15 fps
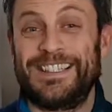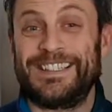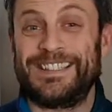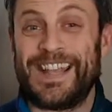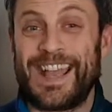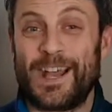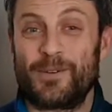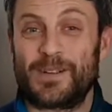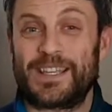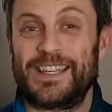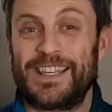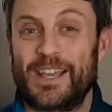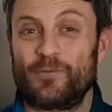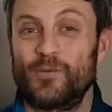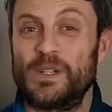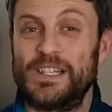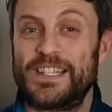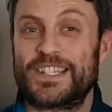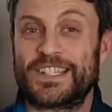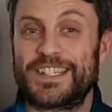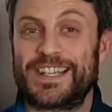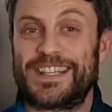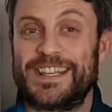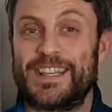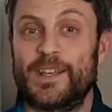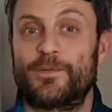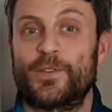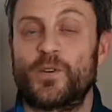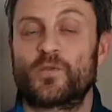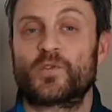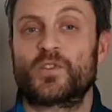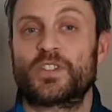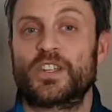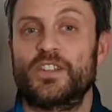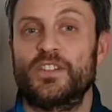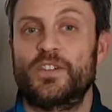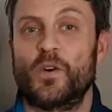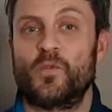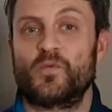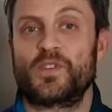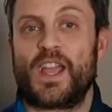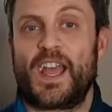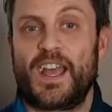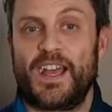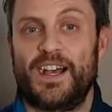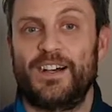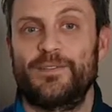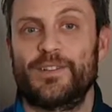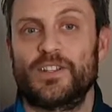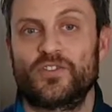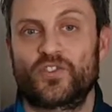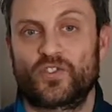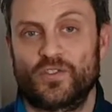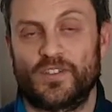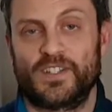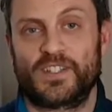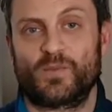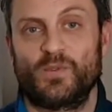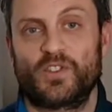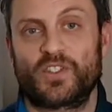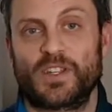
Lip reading: Now it can get really sticky if owners don't have insurance, which